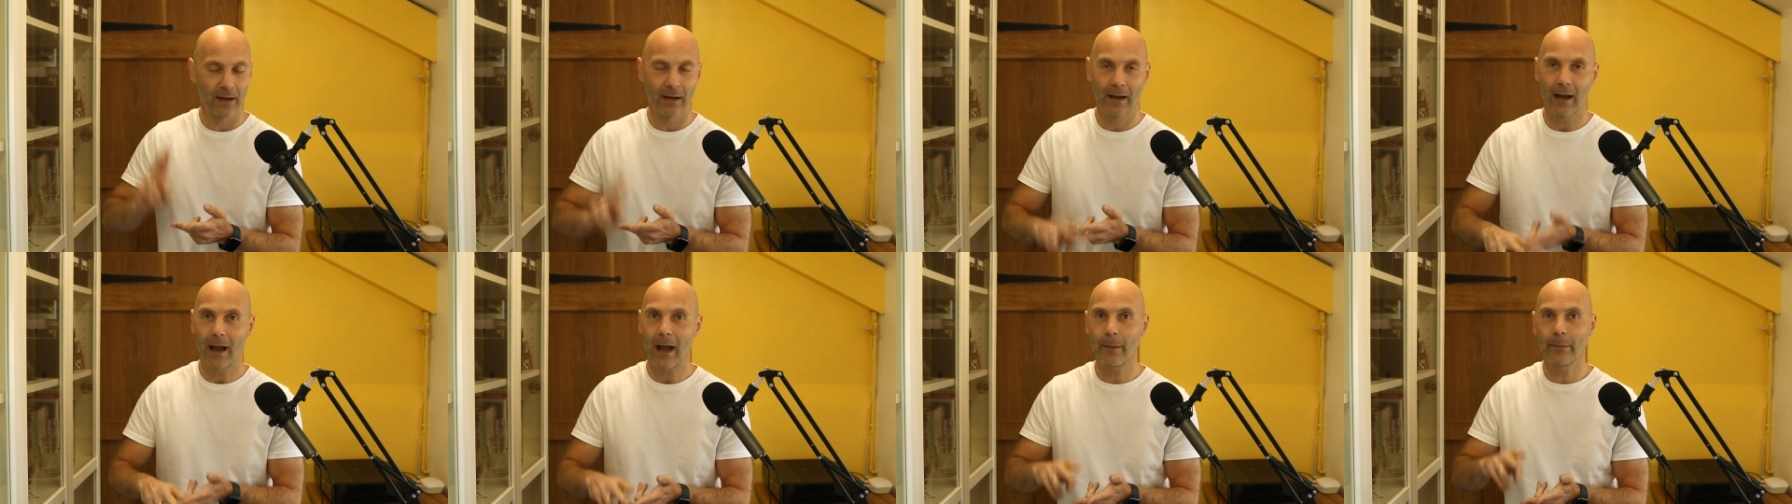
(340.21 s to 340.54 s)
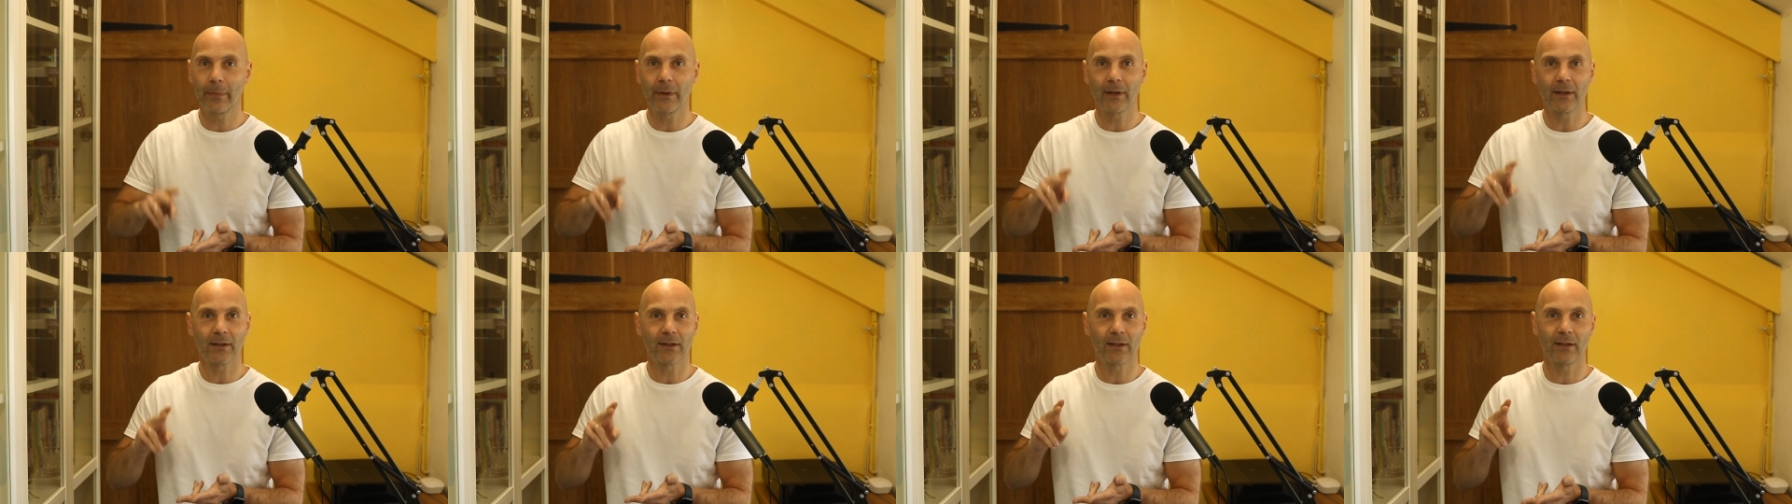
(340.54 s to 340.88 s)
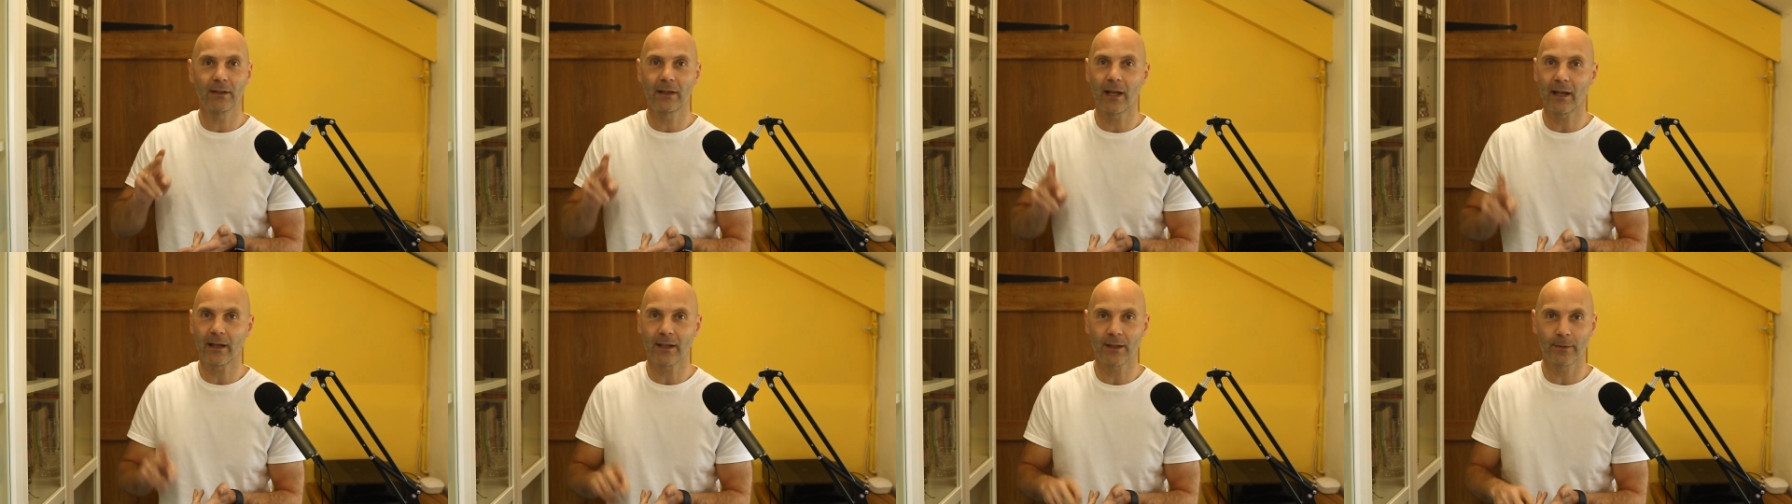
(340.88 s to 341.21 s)
habits,
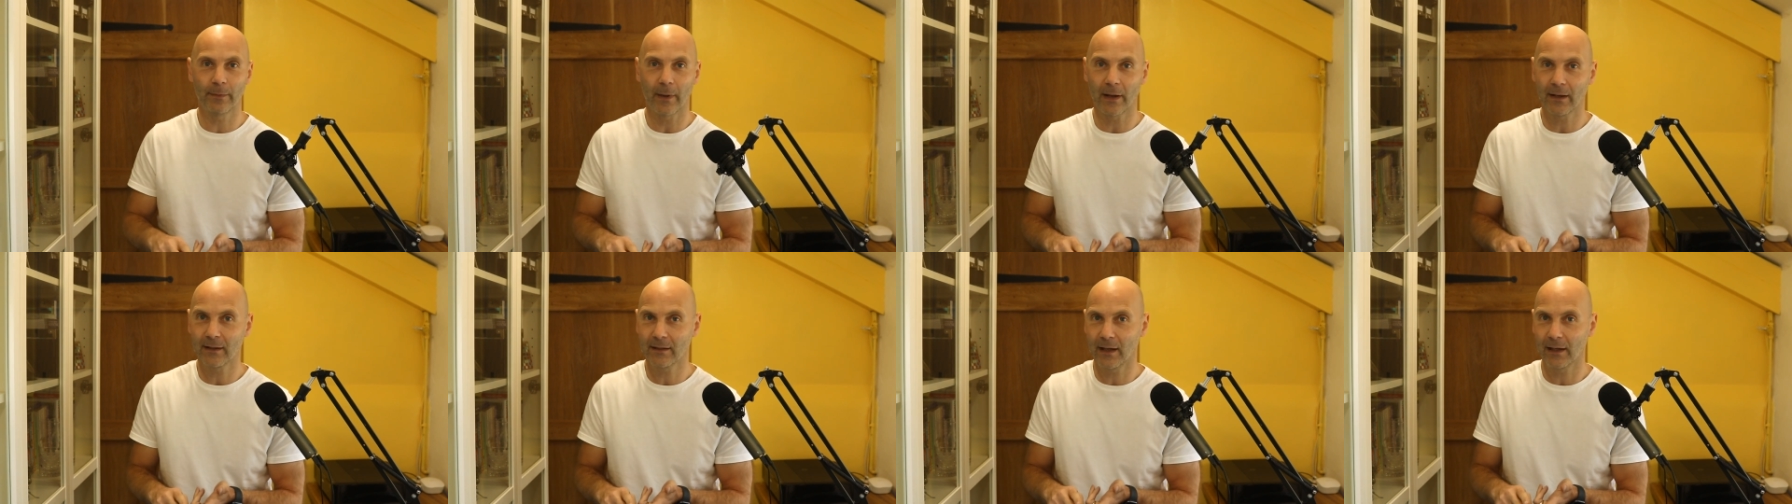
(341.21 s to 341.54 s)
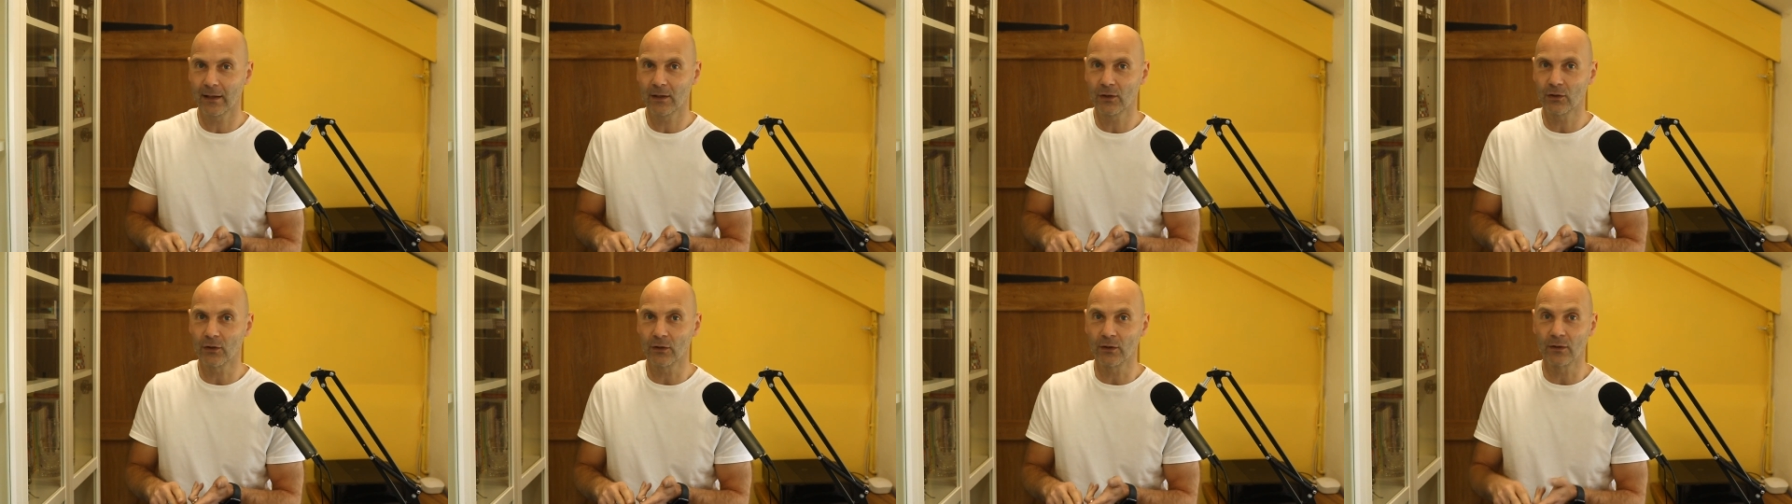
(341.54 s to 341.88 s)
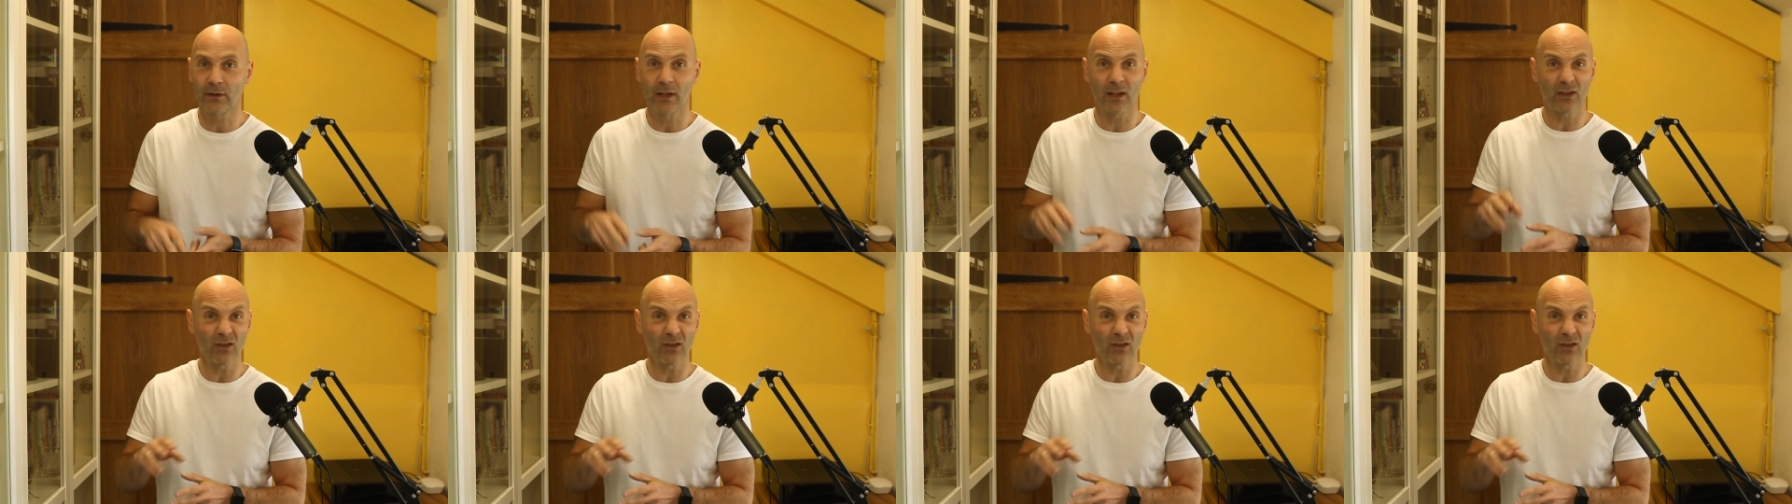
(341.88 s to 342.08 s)
and expectations.